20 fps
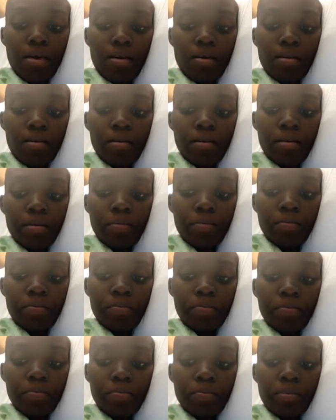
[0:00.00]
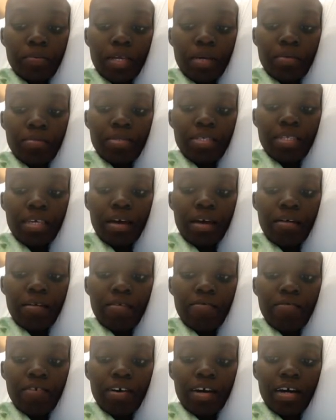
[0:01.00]
Um, I'm
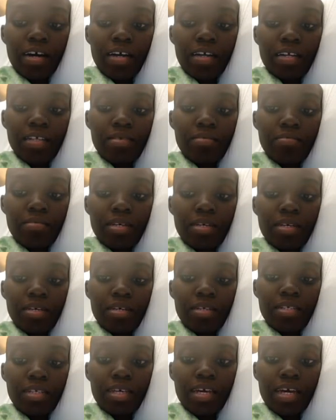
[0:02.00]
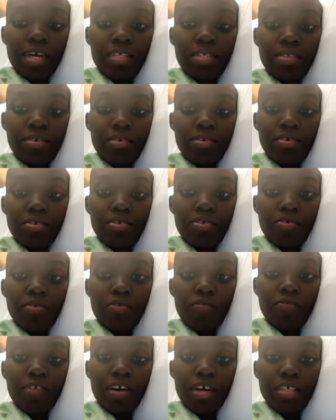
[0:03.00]
terrified because the cancer is so
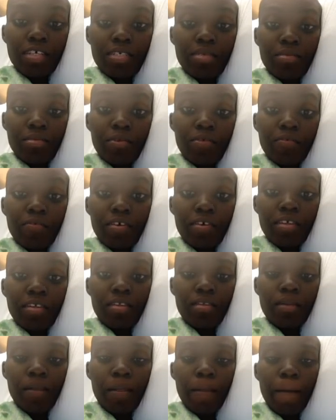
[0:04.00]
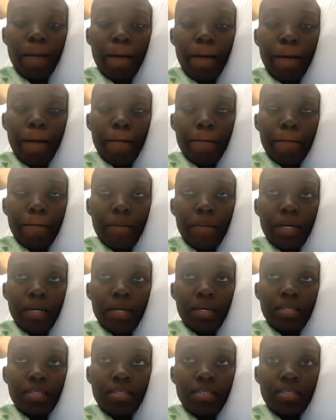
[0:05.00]
fast moving,
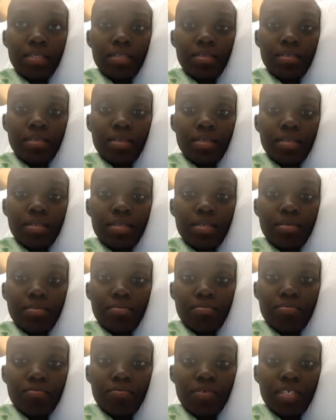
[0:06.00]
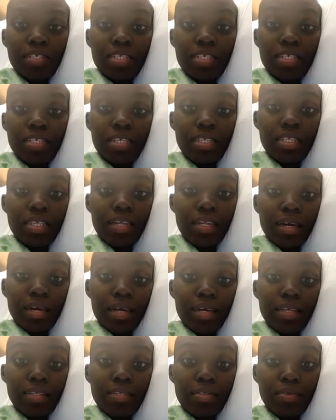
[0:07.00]
but there's really nothing I
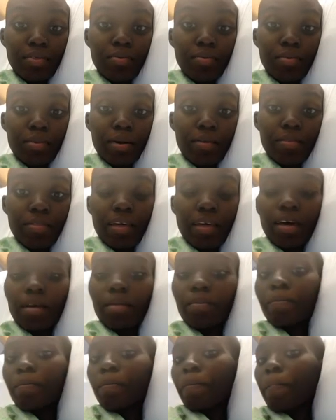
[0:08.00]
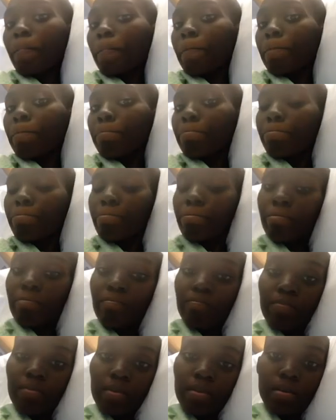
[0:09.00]
can do about that.
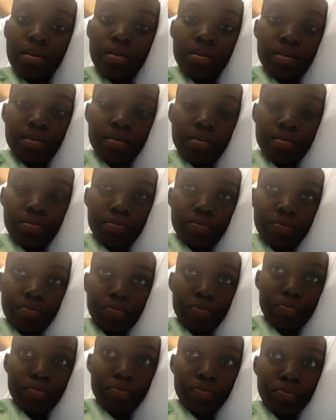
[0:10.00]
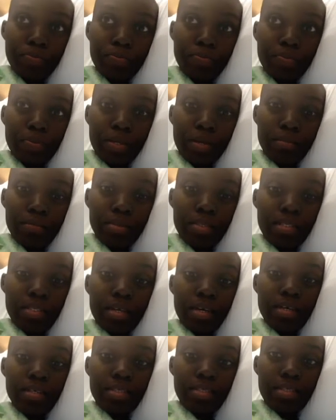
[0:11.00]
Um,
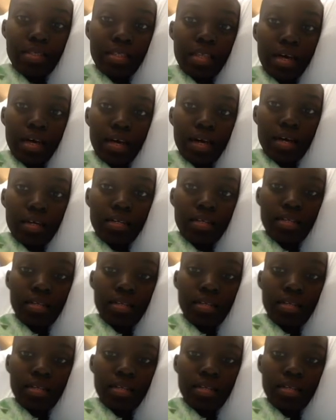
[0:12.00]
besides that,